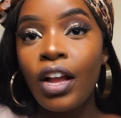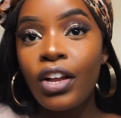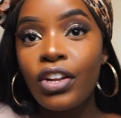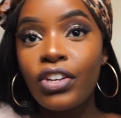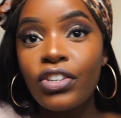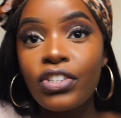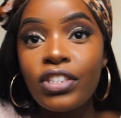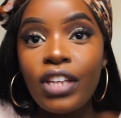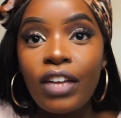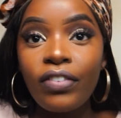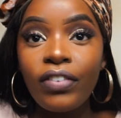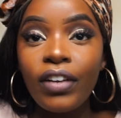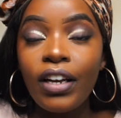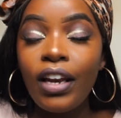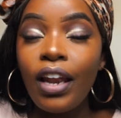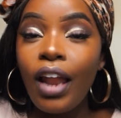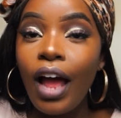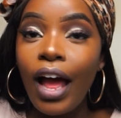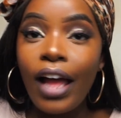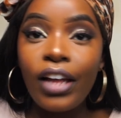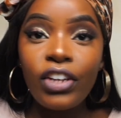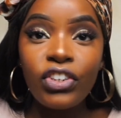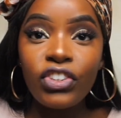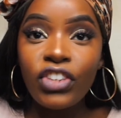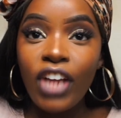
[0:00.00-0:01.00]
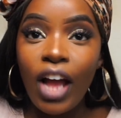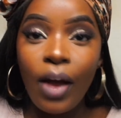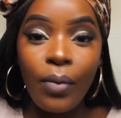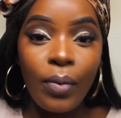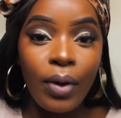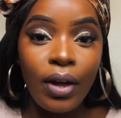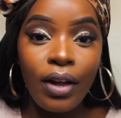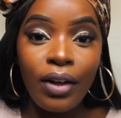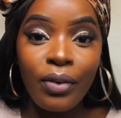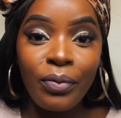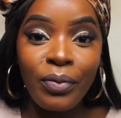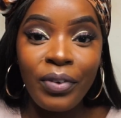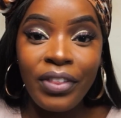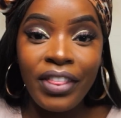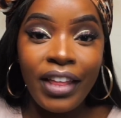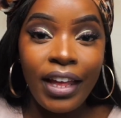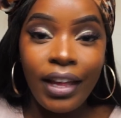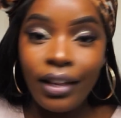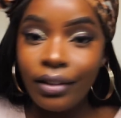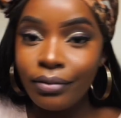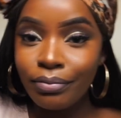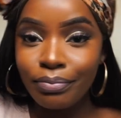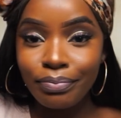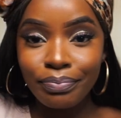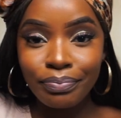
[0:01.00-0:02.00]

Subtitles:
Just have a light shower with it.